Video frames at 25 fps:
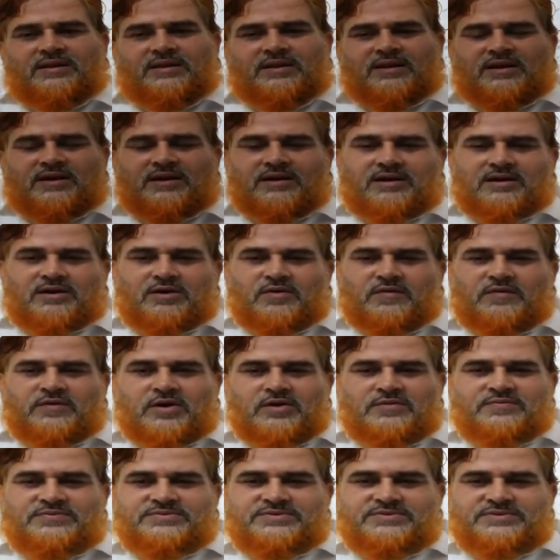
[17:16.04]
There are a
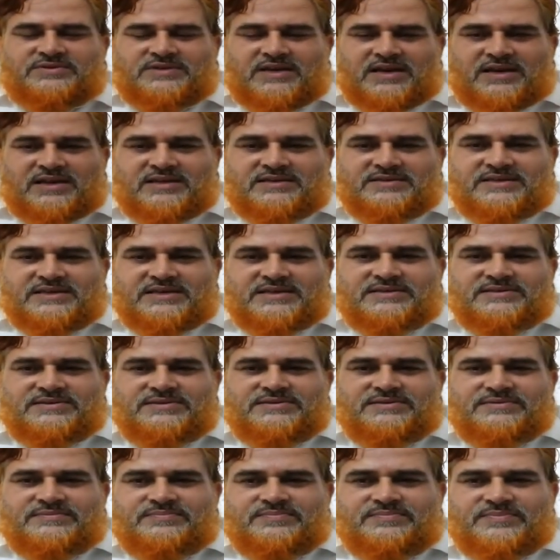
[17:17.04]
lot of
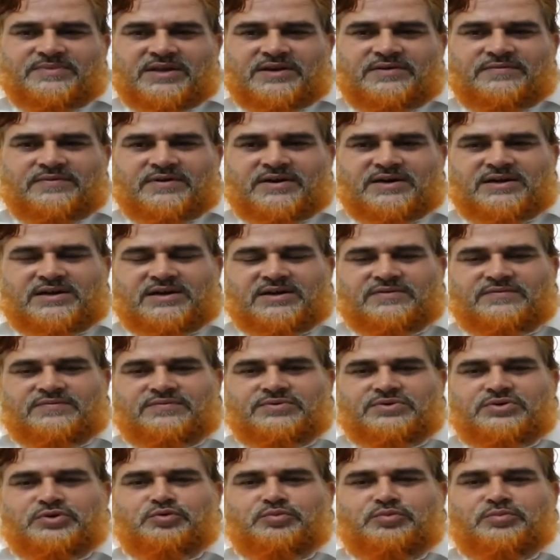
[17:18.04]
challenges in front
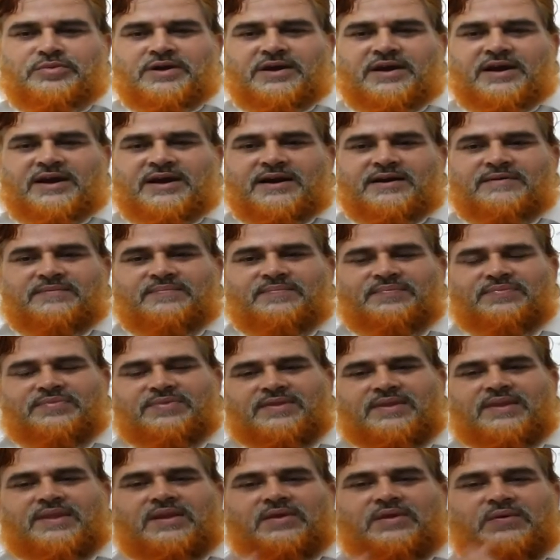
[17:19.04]
of you, me, and
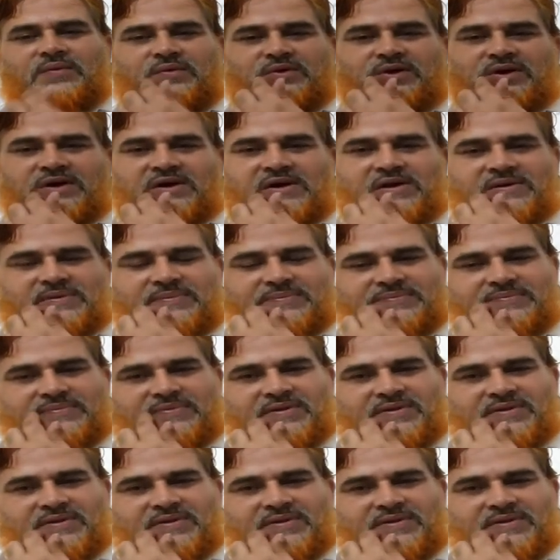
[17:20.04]
the world.